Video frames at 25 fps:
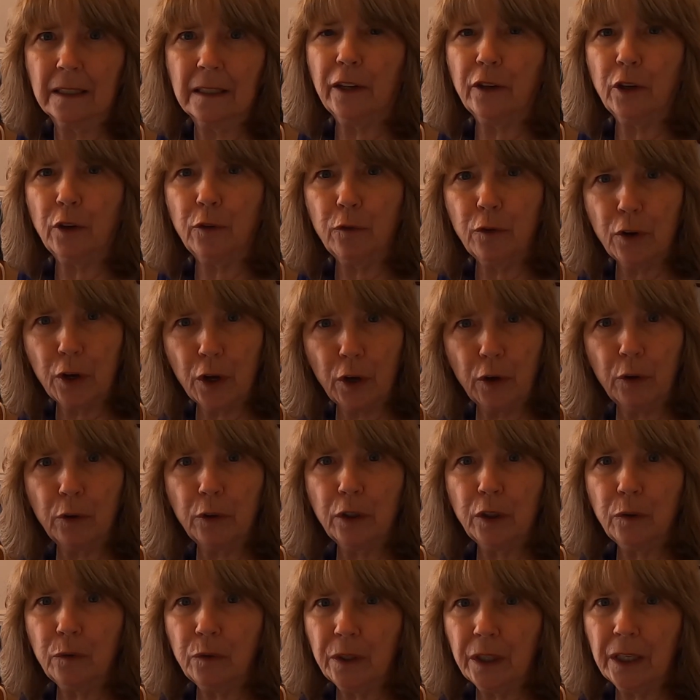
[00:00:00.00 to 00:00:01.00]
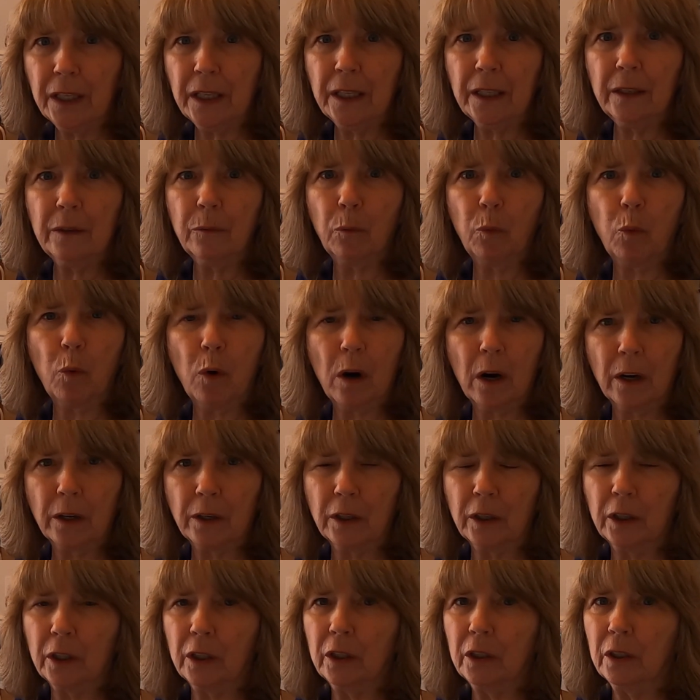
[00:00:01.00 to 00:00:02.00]
and you know you need
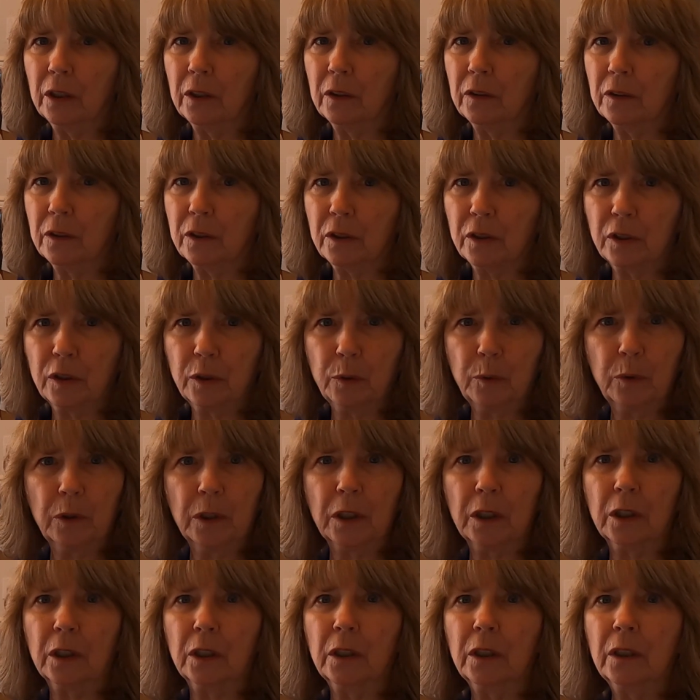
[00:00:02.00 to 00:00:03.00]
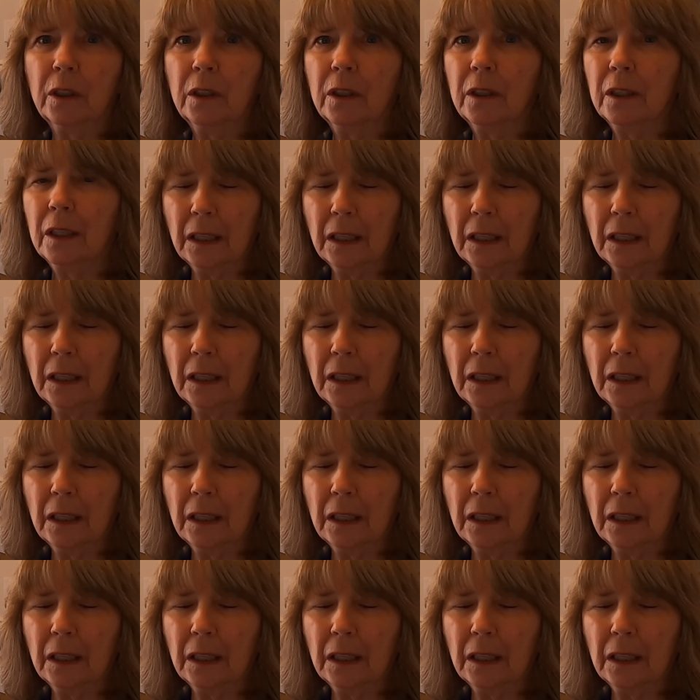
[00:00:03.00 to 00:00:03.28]
water, sewer,